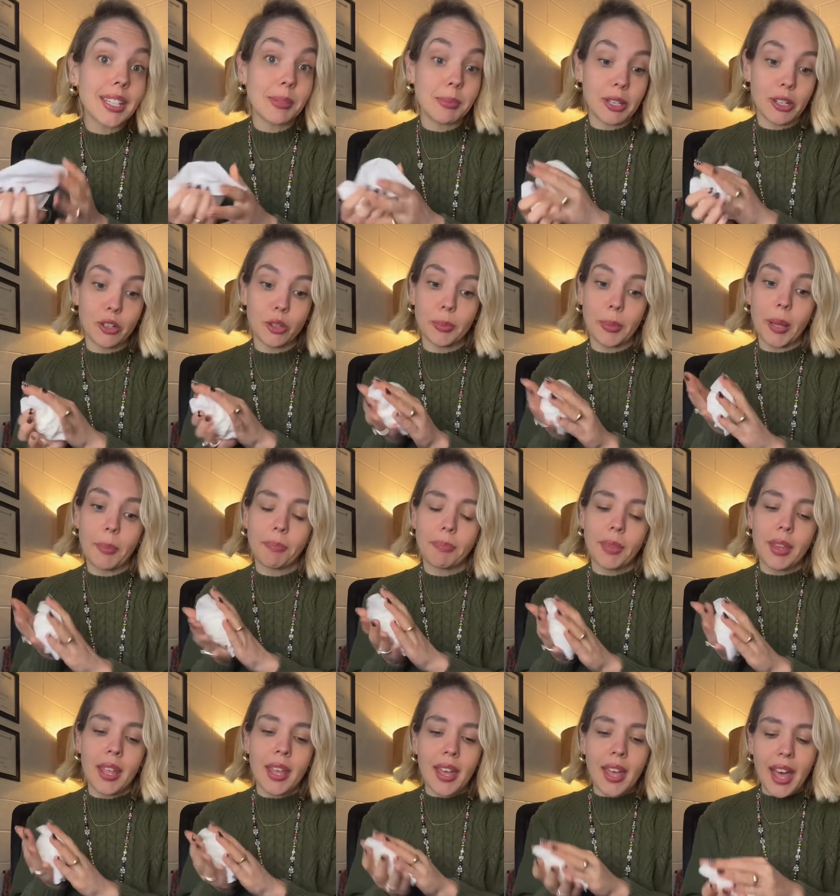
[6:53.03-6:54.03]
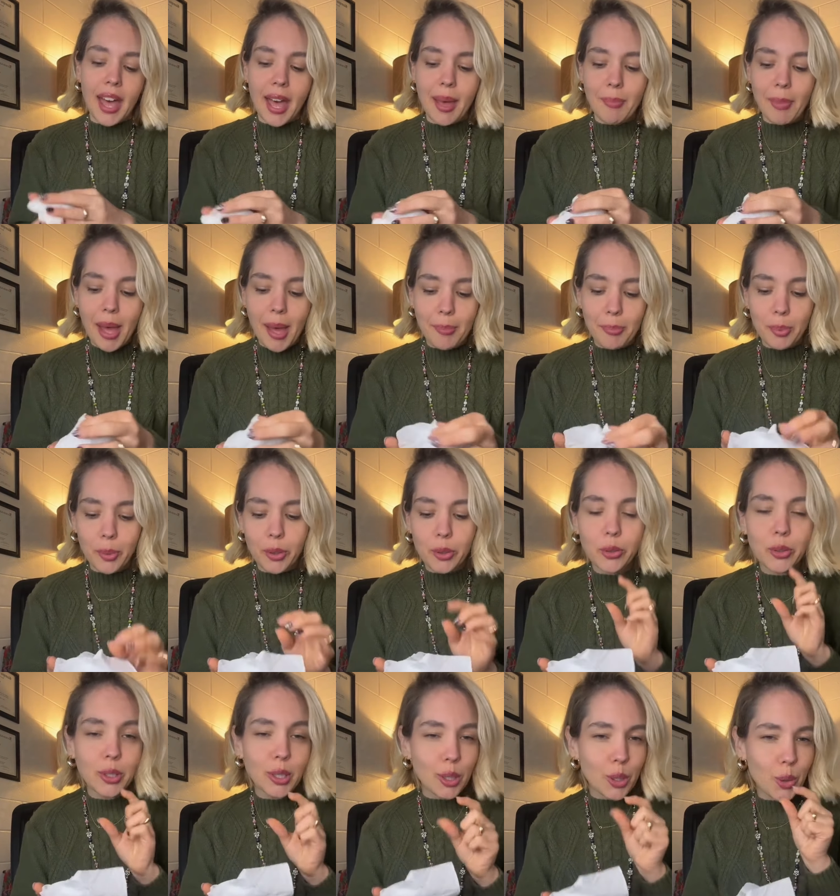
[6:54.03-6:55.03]
to be a cool mom. I
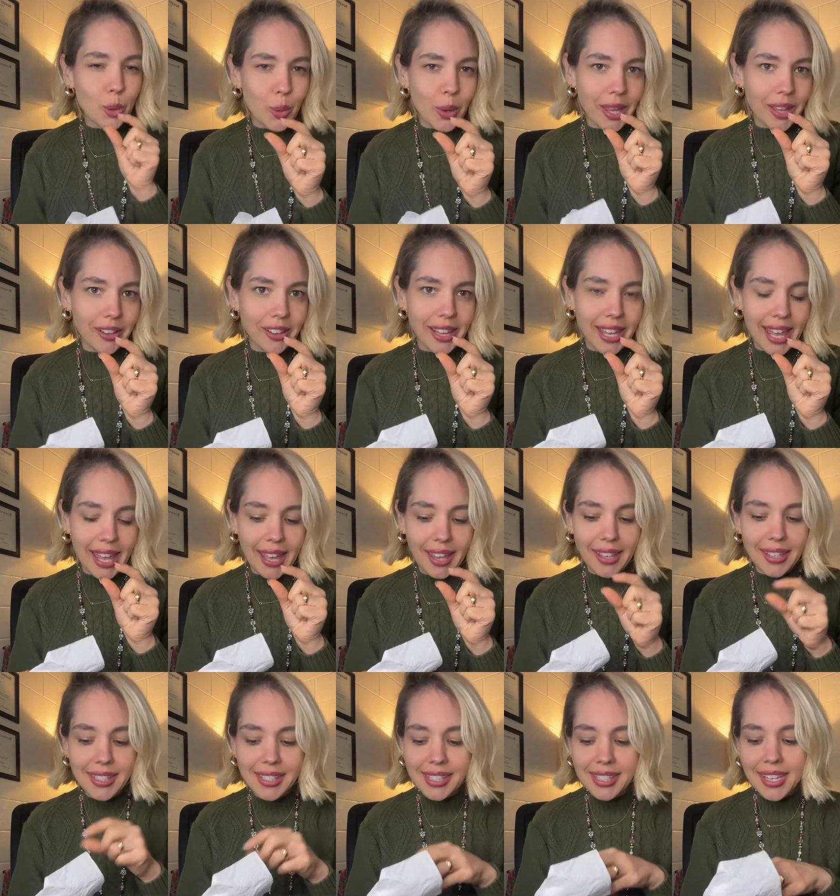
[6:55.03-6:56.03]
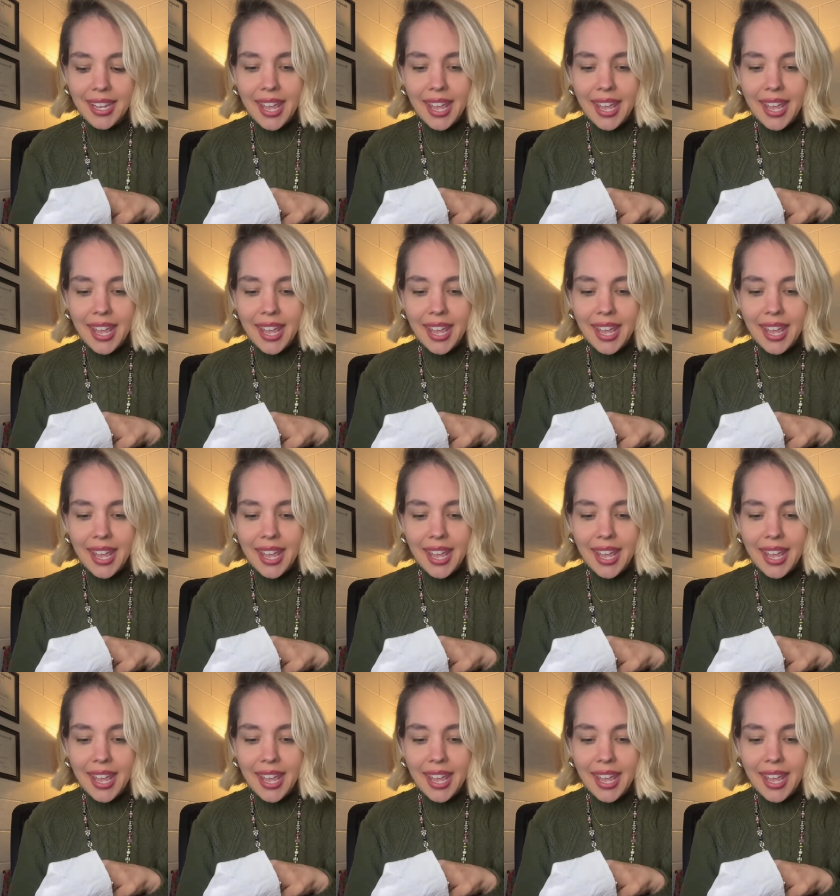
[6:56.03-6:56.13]
boiled quail eggs,